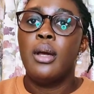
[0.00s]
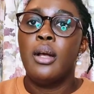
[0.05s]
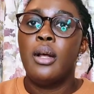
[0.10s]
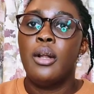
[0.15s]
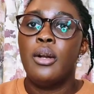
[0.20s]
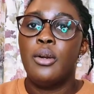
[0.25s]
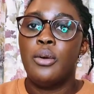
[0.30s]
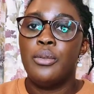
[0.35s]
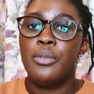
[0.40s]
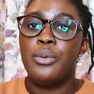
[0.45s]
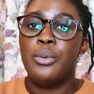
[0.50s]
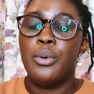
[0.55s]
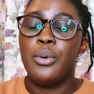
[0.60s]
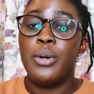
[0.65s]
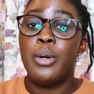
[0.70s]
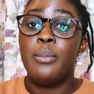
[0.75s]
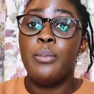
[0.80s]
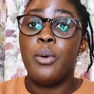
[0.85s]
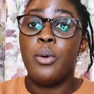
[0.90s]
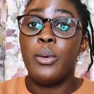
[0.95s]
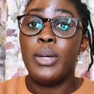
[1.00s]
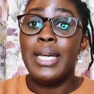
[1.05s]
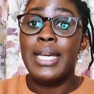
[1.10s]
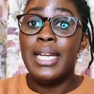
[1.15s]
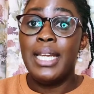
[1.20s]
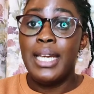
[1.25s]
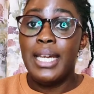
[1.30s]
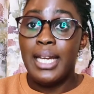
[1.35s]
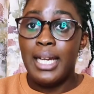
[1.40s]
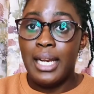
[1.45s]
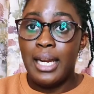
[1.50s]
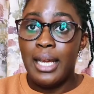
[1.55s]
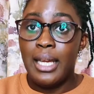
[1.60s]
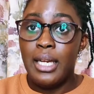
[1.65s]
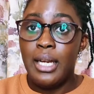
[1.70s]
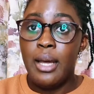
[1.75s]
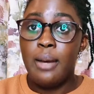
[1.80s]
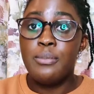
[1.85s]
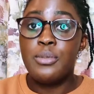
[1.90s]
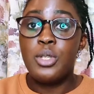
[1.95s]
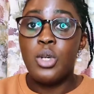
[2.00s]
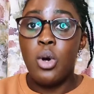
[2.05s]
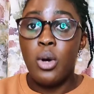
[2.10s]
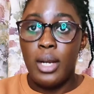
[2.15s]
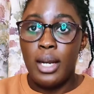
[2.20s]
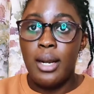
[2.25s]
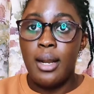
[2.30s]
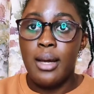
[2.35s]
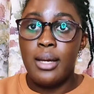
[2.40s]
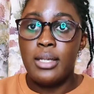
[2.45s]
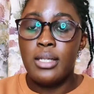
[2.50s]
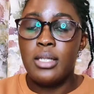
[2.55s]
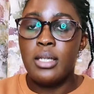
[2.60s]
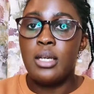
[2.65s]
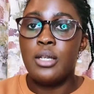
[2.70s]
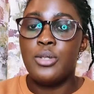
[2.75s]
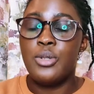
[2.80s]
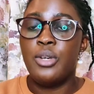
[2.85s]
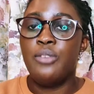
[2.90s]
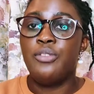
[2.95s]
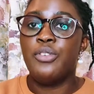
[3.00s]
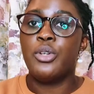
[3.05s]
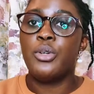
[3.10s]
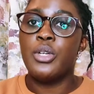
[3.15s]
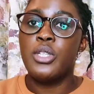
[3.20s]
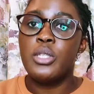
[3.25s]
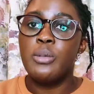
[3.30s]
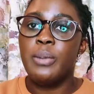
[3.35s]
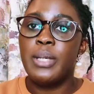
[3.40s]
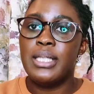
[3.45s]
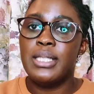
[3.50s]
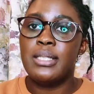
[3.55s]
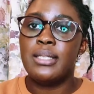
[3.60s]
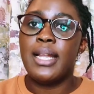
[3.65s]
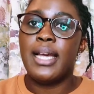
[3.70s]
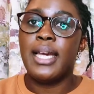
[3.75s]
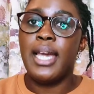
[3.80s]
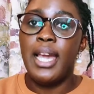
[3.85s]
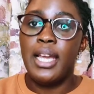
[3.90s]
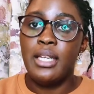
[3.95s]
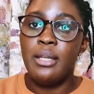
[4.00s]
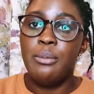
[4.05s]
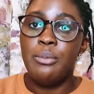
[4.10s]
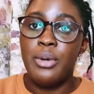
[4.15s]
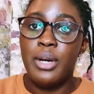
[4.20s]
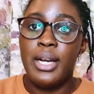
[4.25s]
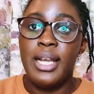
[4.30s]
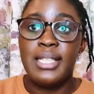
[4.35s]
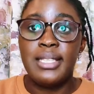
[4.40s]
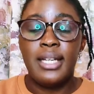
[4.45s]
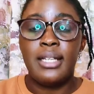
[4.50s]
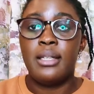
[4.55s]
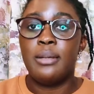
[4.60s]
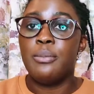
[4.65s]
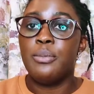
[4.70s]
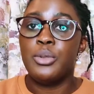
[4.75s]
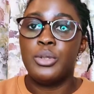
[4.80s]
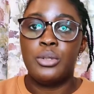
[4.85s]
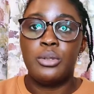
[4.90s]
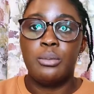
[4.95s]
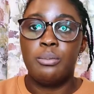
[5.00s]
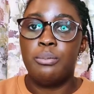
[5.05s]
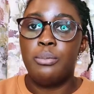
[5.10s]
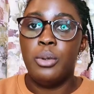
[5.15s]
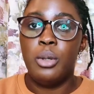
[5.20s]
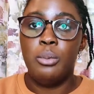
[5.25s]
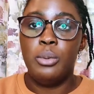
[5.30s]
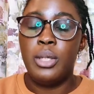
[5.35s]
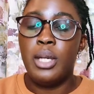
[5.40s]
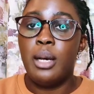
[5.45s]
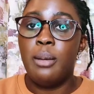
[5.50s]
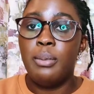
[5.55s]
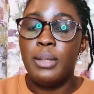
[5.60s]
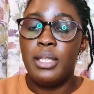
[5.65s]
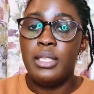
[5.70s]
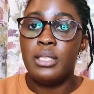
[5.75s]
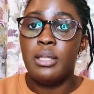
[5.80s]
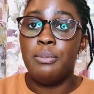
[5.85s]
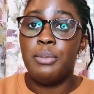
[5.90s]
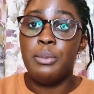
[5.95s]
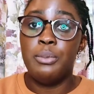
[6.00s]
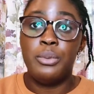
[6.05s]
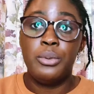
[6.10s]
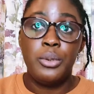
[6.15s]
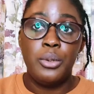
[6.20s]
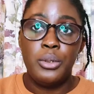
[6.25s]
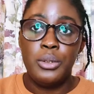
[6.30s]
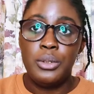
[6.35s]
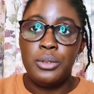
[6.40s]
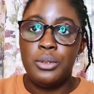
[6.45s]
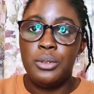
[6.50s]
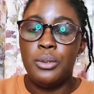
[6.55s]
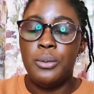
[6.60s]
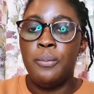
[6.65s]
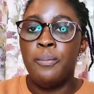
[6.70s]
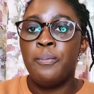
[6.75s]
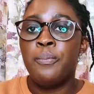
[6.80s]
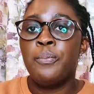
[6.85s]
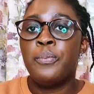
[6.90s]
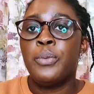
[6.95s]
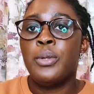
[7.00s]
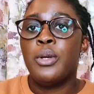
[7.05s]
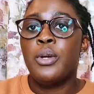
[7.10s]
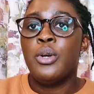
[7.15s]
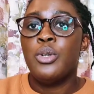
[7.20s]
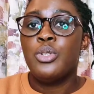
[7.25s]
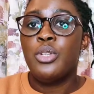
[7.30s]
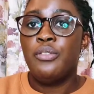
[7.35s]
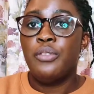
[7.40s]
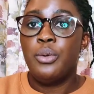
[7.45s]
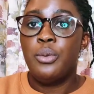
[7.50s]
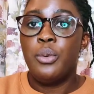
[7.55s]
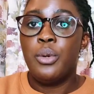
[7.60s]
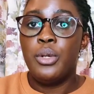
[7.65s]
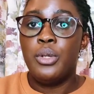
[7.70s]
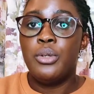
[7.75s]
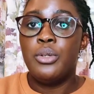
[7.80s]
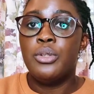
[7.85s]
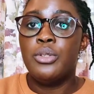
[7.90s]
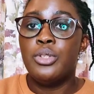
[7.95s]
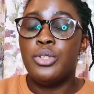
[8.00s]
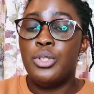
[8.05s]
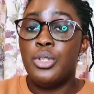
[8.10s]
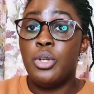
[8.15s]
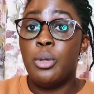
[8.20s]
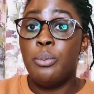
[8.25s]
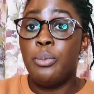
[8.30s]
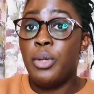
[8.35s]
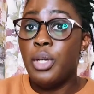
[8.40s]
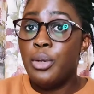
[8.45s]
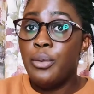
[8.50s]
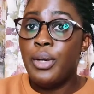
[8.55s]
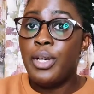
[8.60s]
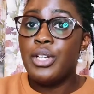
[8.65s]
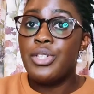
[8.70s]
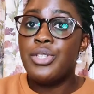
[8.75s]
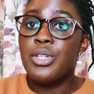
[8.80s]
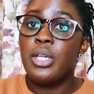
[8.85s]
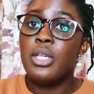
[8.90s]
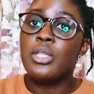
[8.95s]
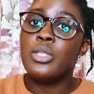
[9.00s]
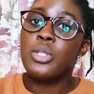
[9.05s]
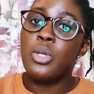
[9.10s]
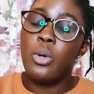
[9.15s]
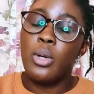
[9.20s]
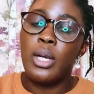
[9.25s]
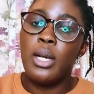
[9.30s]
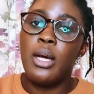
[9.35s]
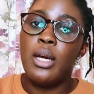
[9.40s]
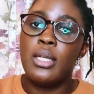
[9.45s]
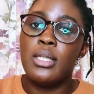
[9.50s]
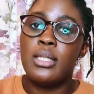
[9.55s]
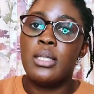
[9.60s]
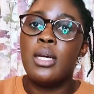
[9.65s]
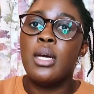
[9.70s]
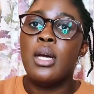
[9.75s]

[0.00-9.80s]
not through Oriel. But in Scotland, so if you're going to places like Edinburgh, that's like the most popular place that people go to. So if you want to do your pre-reg in Scotland,